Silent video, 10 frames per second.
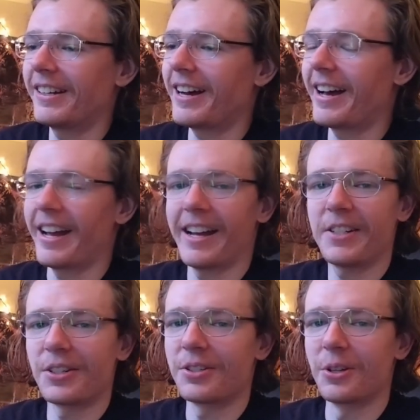I
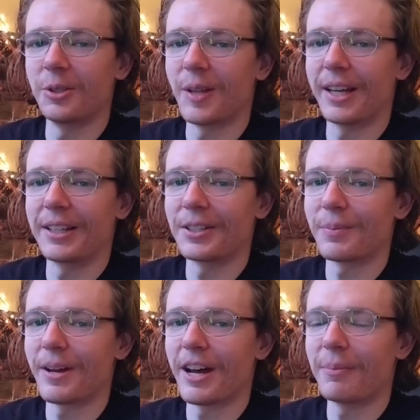just don't like this
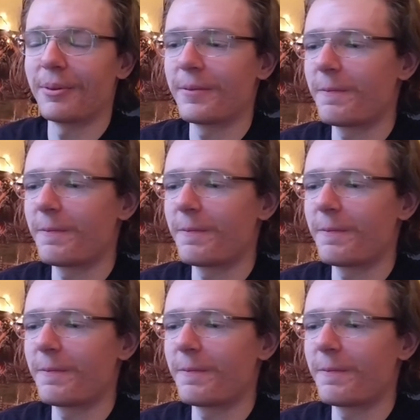map.